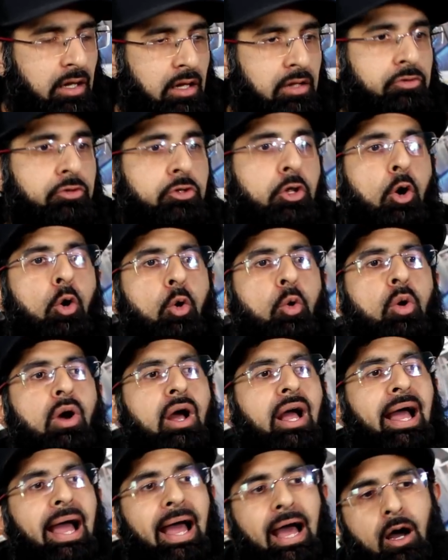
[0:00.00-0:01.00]
Know
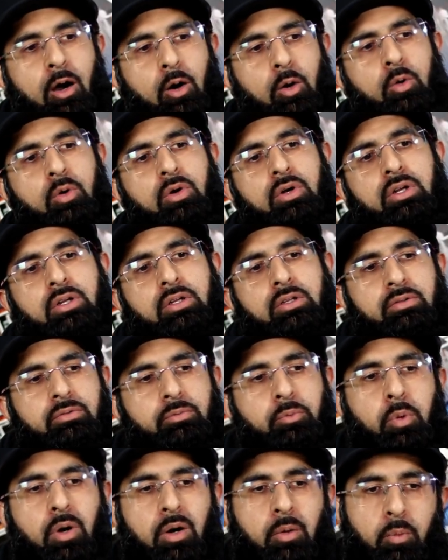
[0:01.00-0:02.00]
how
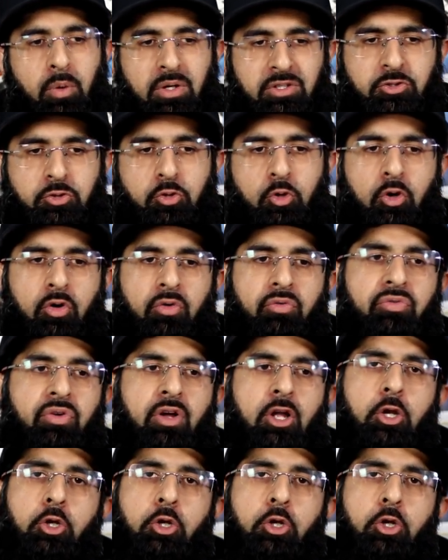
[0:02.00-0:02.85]
what what sort of